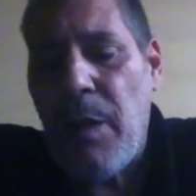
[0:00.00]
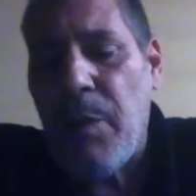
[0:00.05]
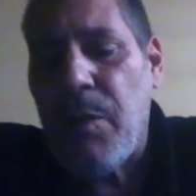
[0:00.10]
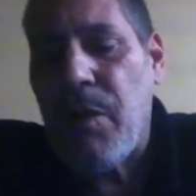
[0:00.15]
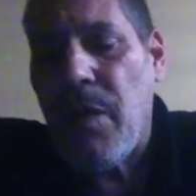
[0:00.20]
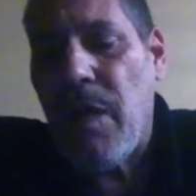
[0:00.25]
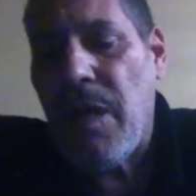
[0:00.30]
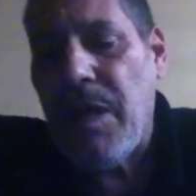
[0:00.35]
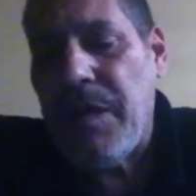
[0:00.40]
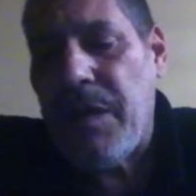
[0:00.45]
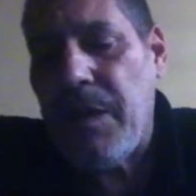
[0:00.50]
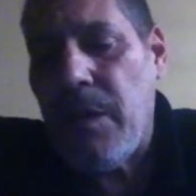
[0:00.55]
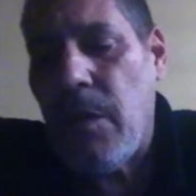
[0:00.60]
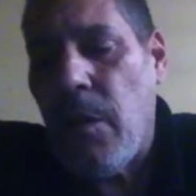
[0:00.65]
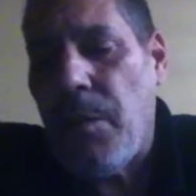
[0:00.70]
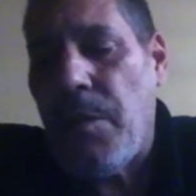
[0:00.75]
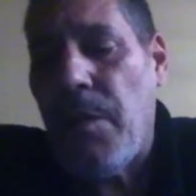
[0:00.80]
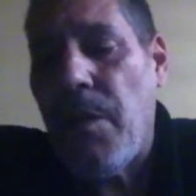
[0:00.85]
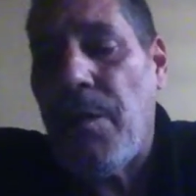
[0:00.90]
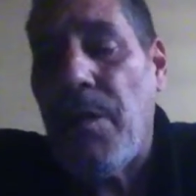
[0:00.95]
uprise
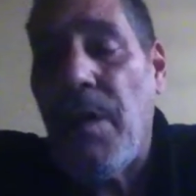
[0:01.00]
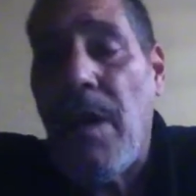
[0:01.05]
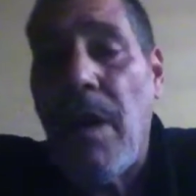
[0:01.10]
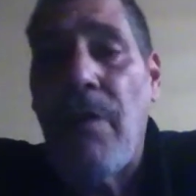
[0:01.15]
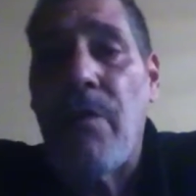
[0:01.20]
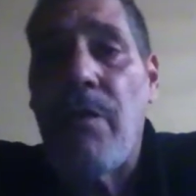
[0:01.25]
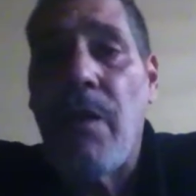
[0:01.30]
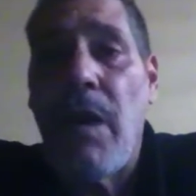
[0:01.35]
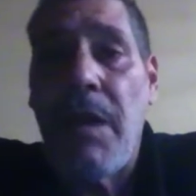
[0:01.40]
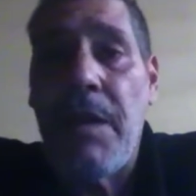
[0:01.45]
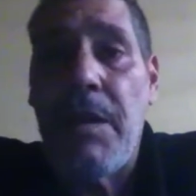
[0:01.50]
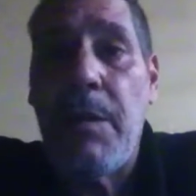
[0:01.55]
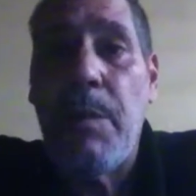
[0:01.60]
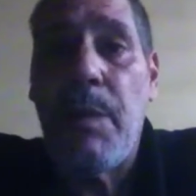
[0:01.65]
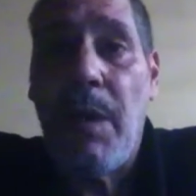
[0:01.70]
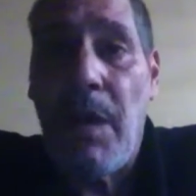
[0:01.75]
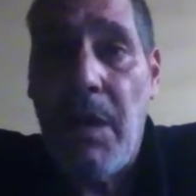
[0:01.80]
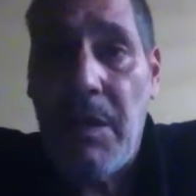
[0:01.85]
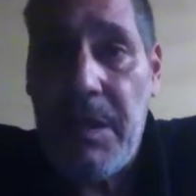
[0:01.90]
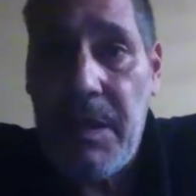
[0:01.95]
of far-right
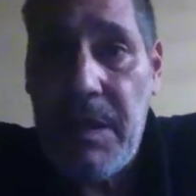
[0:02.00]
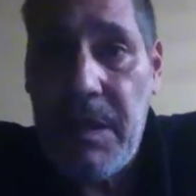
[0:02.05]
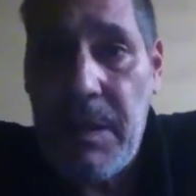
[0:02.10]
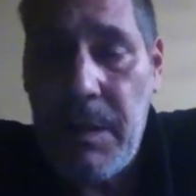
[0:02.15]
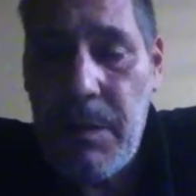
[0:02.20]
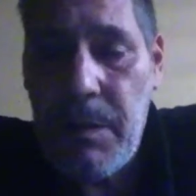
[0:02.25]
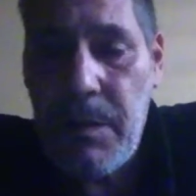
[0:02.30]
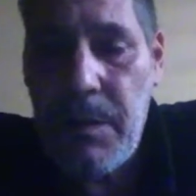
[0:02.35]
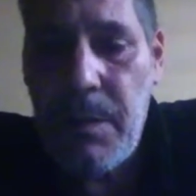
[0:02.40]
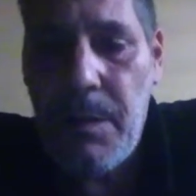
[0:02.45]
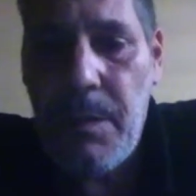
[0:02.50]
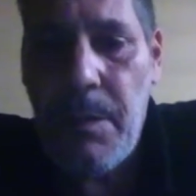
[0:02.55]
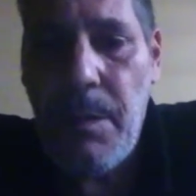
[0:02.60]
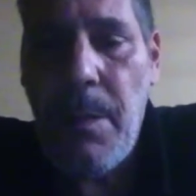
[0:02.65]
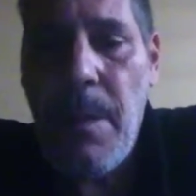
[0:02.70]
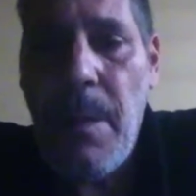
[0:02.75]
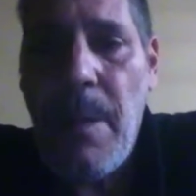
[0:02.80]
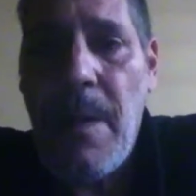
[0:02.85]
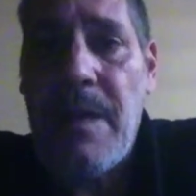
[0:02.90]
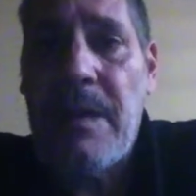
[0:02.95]
parties.
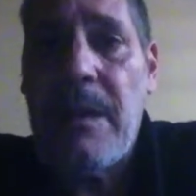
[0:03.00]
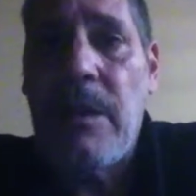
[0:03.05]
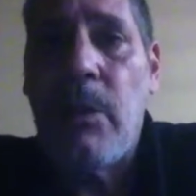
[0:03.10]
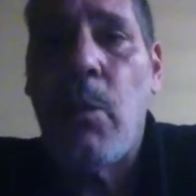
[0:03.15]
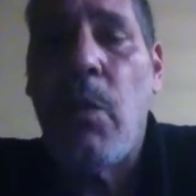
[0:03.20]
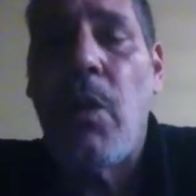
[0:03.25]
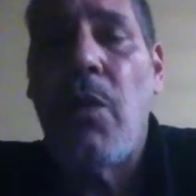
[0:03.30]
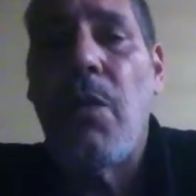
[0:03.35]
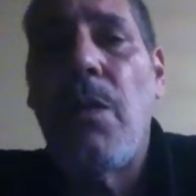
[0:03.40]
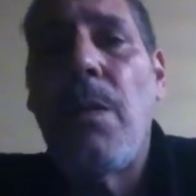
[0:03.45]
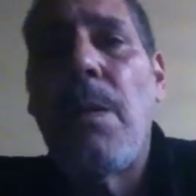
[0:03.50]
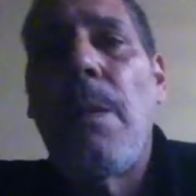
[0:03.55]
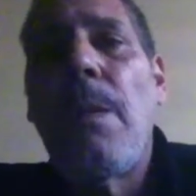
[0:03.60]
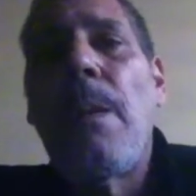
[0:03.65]
This is what